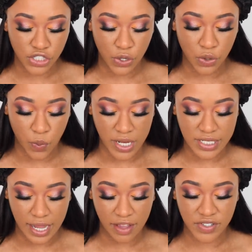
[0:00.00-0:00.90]
So the
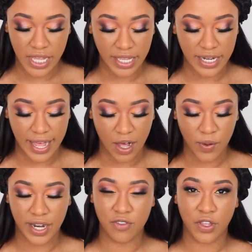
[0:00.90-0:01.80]
ones that I've taken
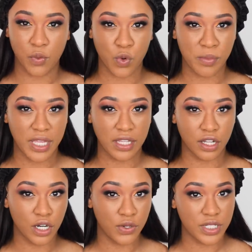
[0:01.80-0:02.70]
out and I think will be the
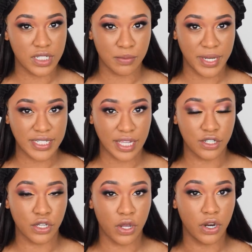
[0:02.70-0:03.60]
closest to my
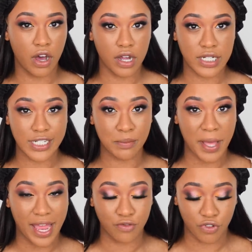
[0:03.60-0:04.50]
skin tone are deep
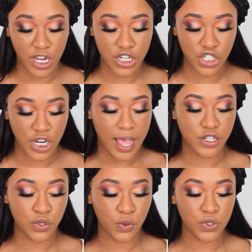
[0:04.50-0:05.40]
and rich. I
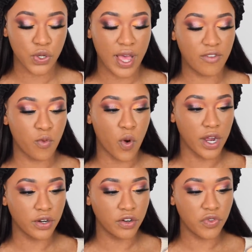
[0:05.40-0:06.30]
do also have
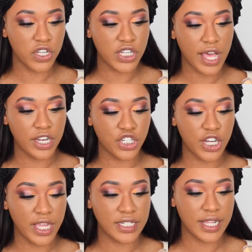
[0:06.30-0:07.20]
one of the tan
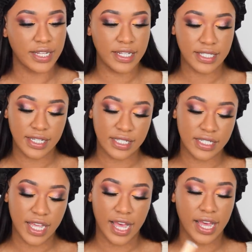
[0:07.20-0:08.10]
shades, and this is
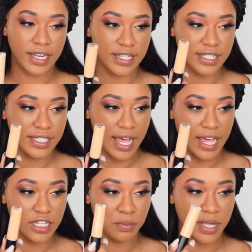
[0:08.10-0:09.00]
tan
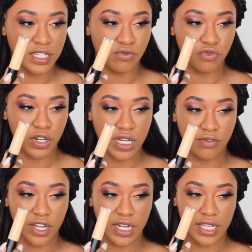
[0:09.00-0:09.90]
sand, but it's
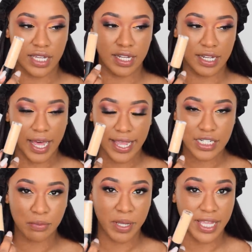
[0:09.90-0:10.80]
really, really
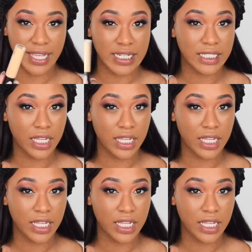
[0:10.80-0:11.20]
light, but it is